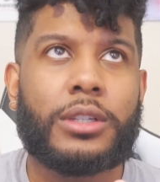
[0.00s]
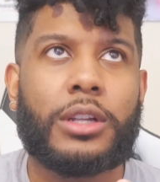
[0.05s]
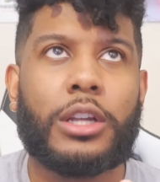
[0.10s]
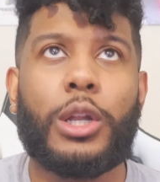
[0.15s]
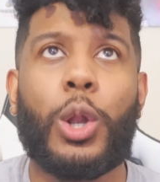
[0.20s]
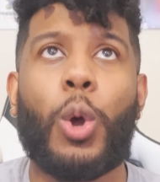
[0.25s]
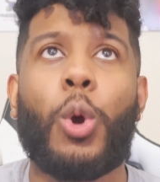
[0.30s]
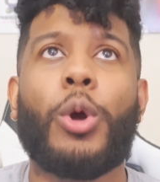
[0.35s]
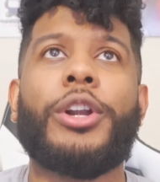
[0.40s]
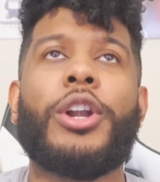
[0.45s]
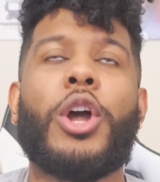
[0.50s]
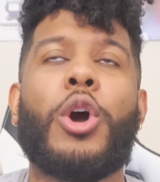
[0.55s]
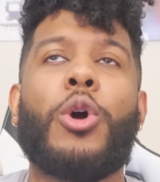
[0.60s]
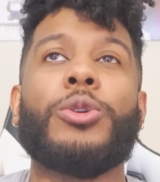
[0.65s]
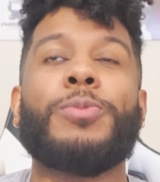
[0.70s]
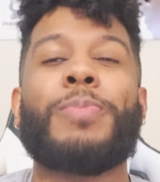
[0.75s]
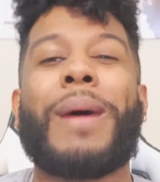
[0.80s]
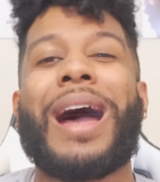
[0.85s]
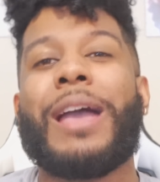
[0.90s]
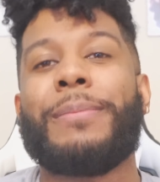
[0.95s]
Lord
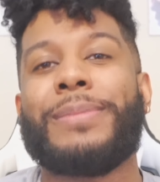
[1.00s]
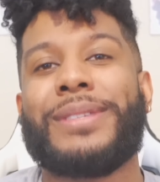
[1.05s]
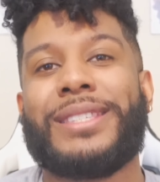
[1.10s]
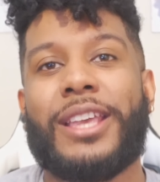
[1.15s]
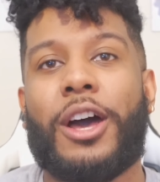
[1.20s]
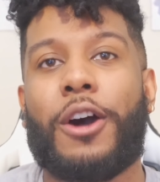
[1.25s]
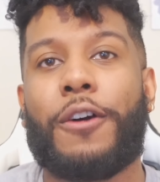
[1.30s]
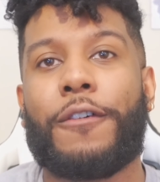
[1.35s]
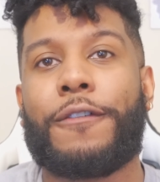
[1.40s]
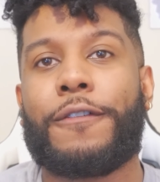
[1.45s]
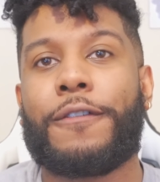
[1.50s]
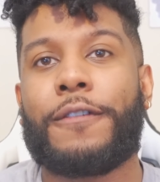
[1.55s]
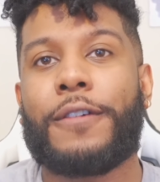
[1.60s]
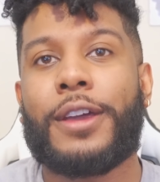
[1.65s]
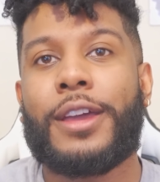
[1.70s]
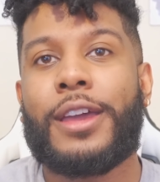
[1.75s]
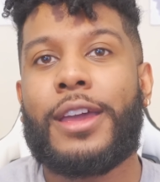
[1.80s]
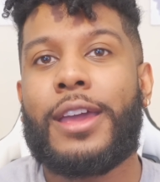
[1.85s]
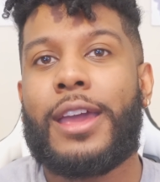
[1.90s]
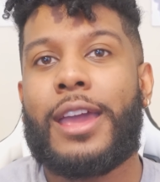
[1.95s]
knows, by himself,
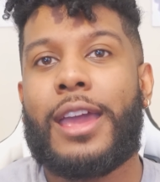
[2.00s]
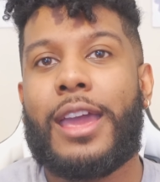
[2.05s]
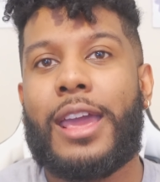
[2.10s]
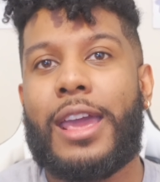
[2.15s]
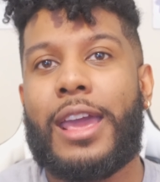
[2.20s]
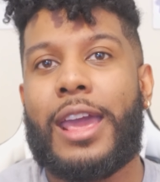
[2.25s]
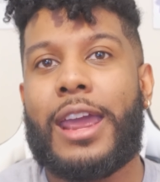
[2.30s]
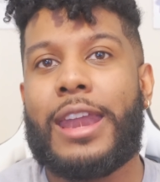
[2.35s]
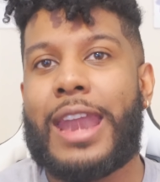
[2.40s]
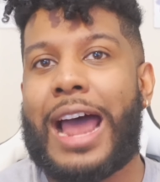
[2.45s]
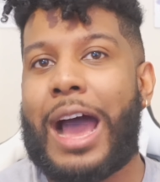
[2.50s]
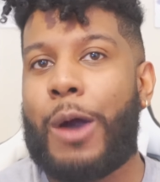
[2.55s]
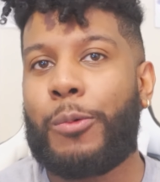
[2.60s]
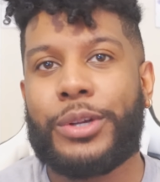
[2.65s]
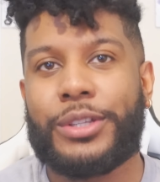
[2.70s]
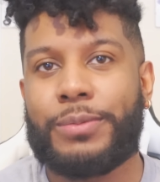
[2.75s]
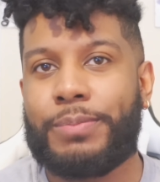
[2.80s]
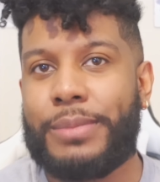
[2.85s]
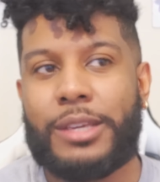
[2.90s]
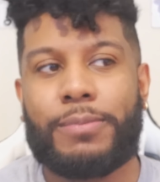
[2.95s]
and not
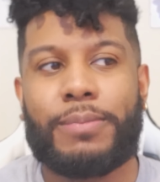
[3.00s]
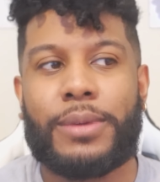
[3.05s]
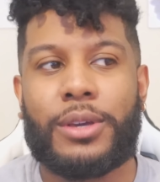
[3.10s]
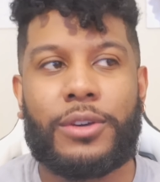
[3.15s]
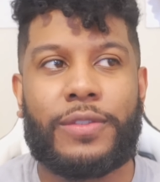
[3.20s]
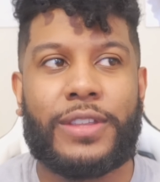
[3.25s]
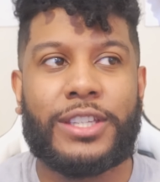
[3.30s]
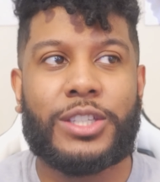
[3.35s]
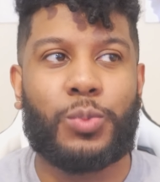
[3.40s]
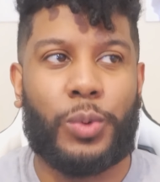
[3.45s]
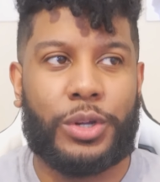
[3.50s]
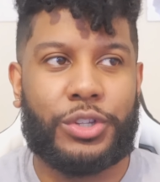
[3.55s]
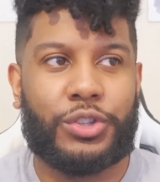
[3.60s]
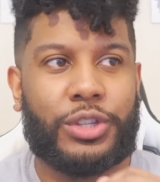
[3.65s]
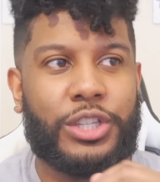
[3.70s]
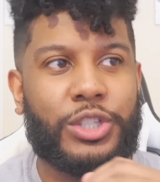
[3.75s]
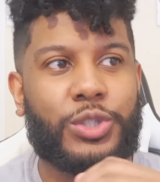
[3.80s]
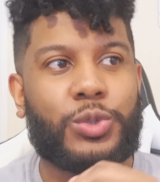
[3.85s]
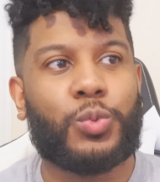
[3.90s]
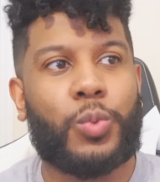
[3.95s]
with Meek Mill. This is
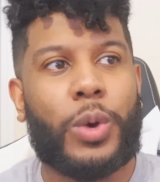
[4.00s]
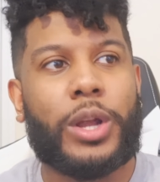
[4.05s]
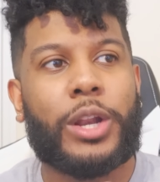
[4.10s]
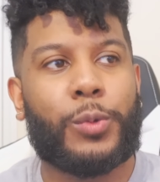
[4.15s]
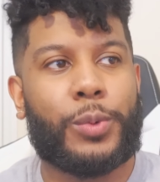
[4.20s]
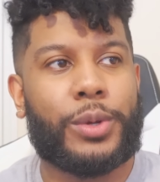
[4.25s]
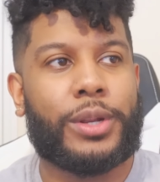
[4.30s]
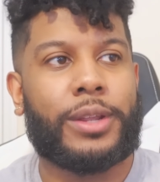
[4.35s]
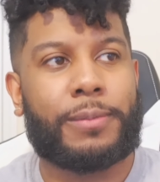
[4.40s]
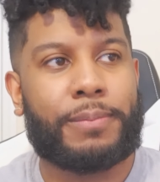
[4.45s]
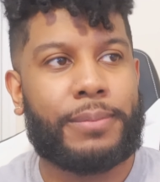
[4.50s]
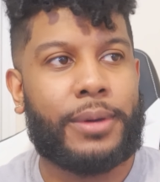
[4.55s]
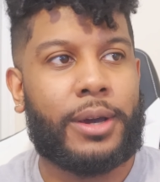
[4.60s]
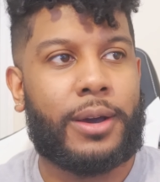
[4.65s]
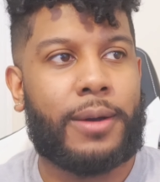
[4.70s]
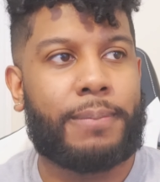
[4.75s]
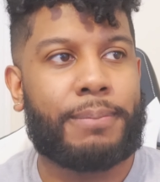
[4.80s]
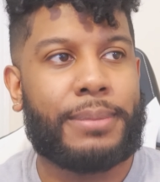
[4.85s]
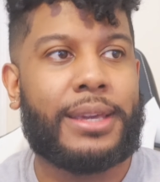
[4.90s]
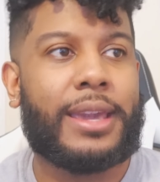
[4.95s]
what it would
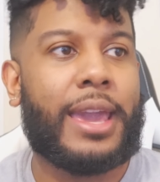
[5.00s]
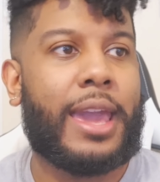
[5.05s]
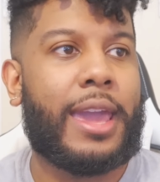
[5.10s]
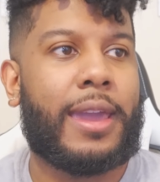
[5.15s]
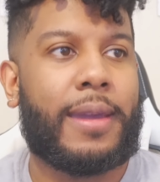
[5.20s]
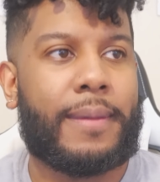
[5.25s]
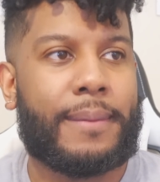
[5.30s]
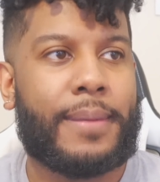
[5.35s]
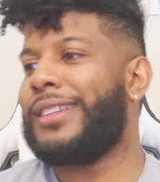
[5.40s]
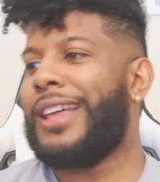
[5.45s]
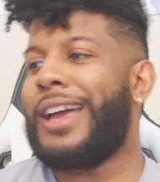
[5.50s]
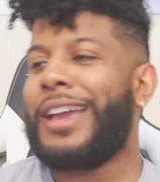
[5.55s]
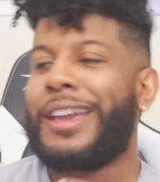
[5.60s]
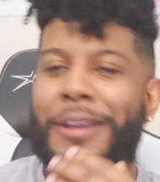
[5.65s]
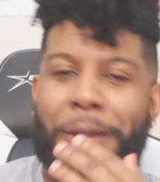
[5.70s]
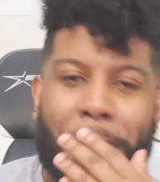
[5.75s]
have became like.